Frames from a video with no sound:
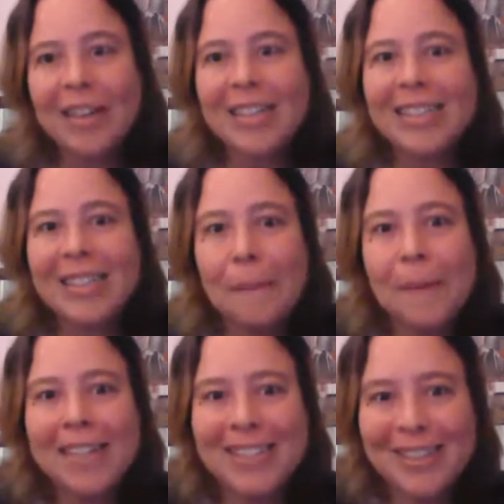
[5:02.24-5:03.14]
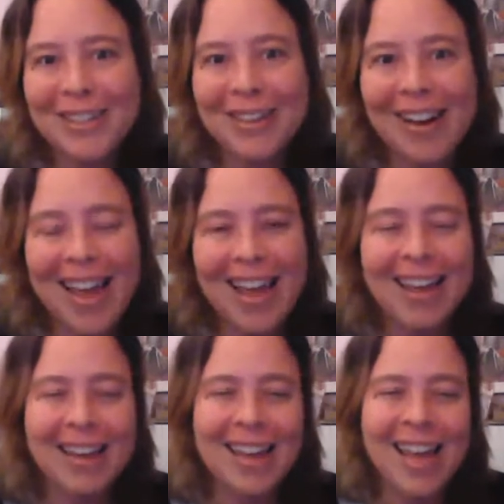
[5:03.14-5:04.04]
a clear picture
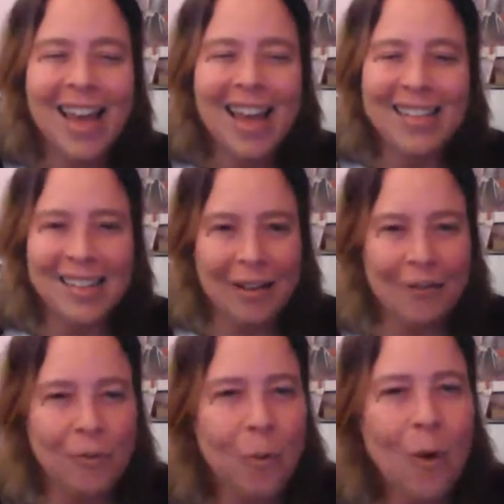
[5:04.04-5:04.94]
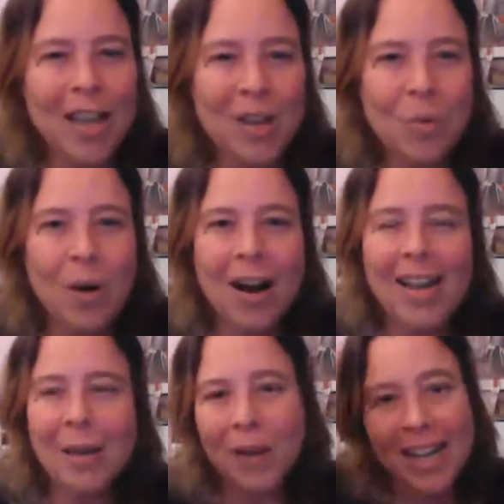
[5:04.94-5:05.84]
and of what you want.
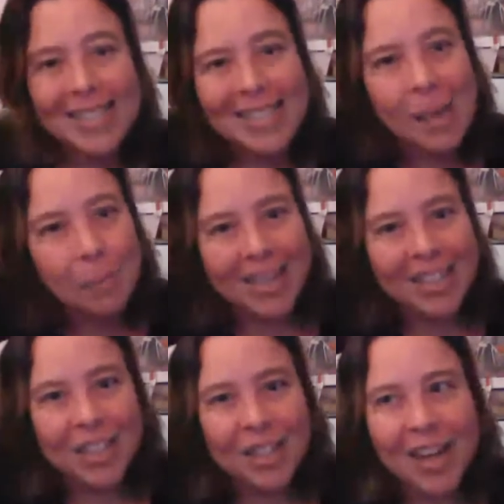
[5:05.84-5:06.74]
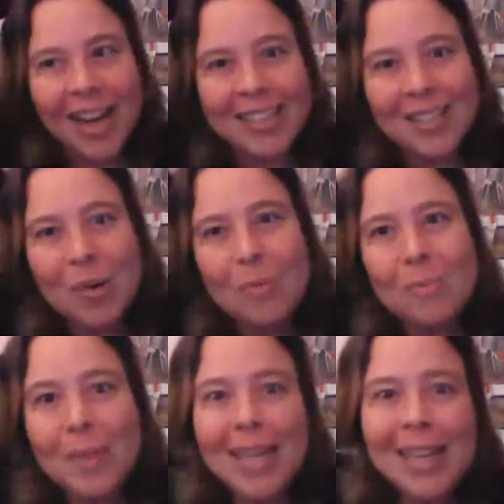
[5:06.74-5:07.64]
And when I say picture, I don't
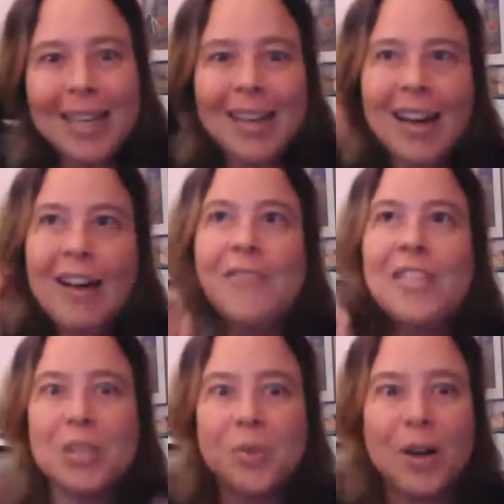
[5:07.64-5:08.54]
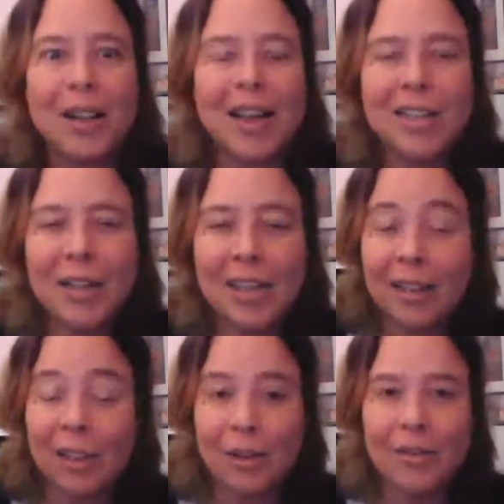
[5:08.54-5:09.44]
mean a visual. You can
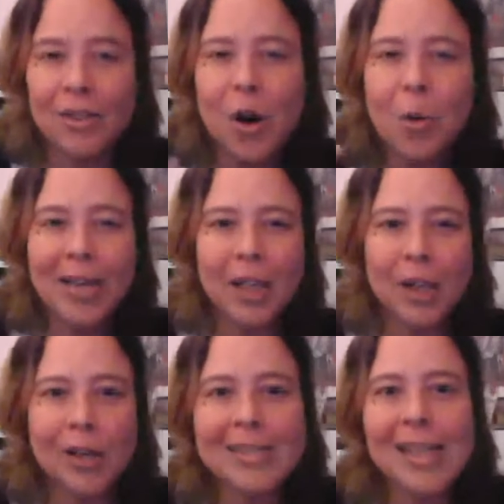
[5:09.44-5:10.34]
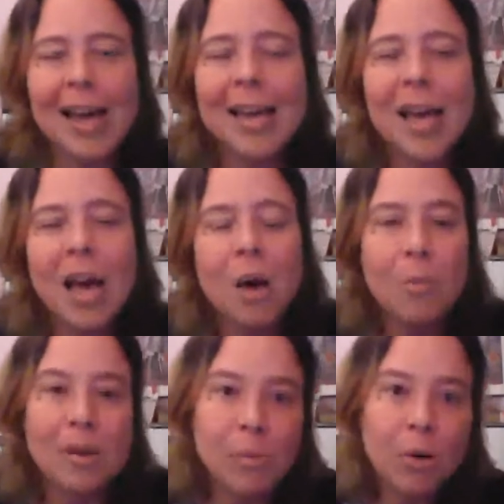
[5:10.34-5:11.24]
know what it looks like,
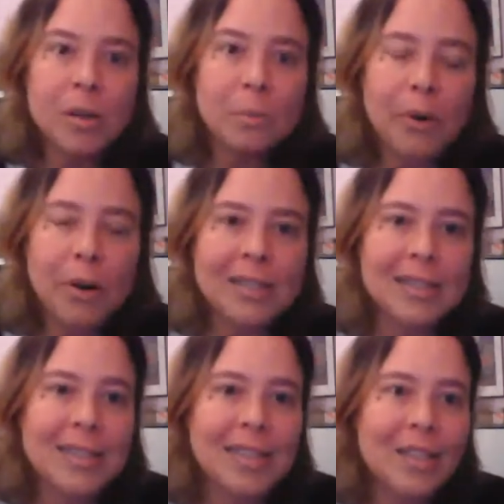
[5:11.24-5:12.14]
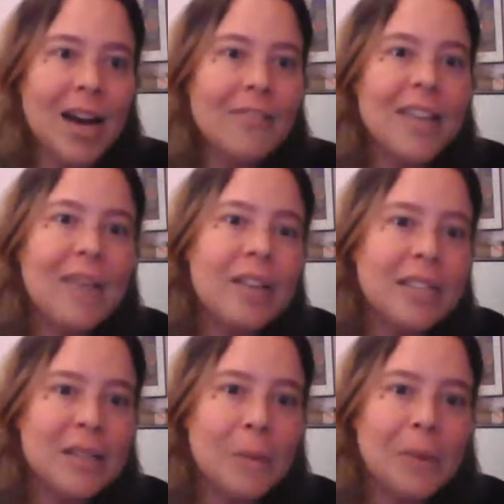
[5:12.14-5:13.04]
but more importantly, you have to have a
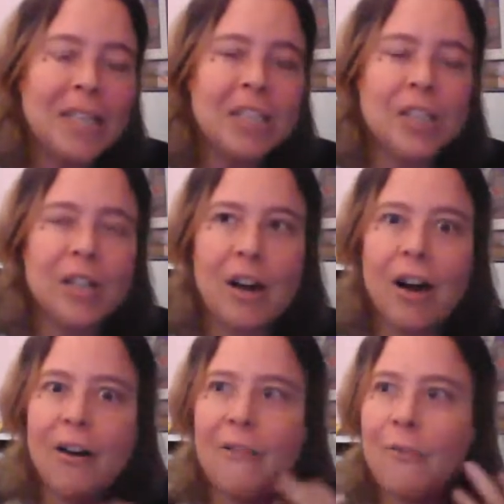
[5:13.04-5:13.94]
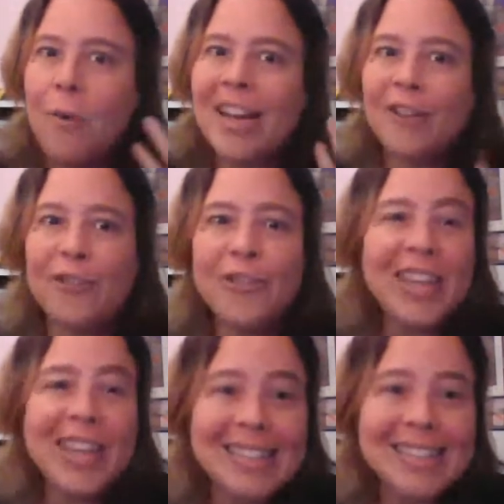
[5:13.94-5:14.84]
clear picture of what it
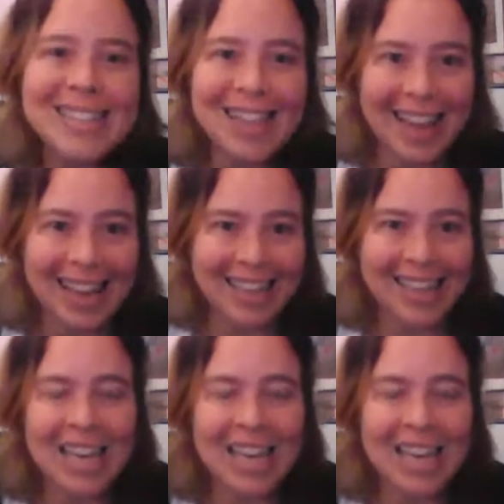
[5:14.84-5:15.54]
feels like